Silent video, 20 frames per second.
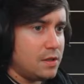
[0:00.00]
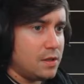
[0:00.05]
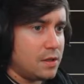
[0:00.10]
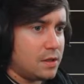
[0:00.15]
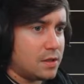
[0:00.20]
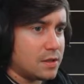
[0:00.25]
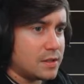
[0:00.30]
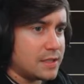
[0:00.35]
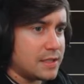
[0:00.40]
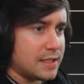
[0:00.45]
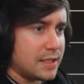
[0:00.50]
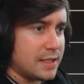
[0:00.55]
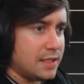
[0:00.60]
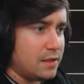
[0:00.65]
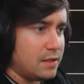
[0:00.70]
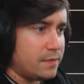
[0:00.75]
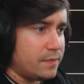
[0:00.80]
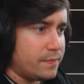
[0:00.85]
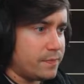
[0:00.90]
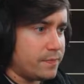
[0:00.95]

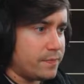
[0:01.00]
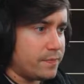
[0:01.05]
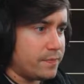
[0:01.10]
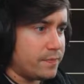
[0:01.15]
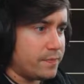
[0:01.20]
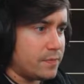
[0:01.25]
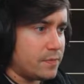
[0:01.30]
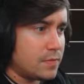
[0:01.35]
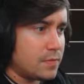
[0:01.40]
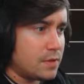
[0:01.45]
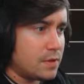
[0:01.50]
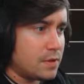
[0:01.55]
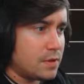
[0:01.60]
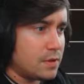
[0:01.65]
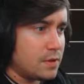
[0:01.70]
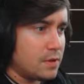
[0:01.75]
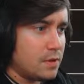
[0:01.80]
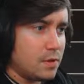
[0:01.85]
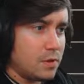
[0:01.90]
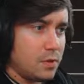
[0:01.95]
Arsan.
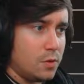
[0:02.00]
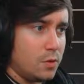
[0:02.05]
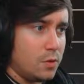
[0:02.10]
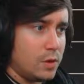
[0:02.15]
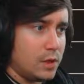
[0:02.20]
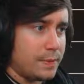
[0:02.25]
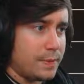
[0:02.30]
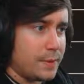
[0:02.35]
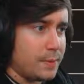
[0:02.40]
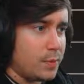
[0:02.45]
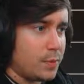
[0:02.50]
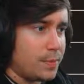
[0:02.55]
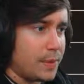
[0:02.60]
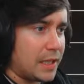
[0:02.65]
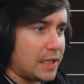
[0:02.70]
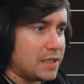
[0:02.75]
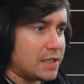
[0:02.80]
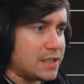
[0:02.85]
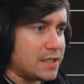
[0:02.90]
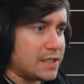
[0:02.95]
Oh, I can make more
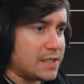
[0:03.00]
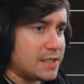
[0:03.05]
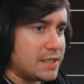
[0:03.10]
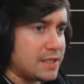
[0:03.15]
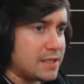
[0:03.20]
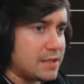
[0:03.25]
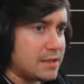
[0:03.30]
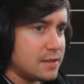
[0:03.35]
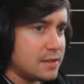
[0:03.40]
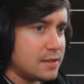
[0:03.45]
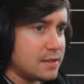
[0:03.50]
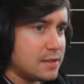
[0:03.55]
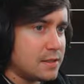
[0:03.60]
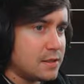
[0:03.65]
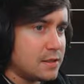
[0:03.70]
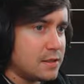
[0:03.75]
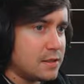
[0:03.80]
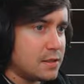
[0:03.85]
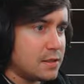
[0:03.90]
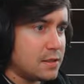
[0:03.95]
bandages.
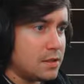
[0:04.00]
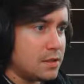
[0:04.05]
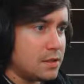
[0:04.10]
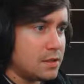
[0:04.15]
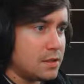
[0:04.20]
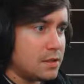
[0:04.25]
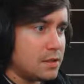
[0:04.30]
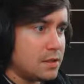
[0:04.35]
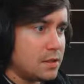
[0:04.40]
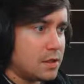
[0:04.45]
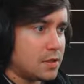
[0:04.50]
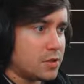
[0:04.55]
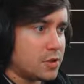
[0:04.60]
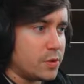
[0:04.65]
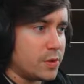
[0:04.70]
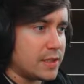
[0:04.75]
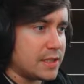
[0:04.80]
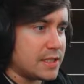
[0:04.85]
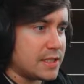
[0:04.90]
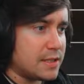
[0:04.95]
I'll
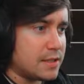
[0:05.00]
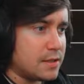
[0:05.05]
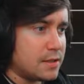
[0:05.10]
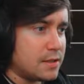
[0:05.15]
do it.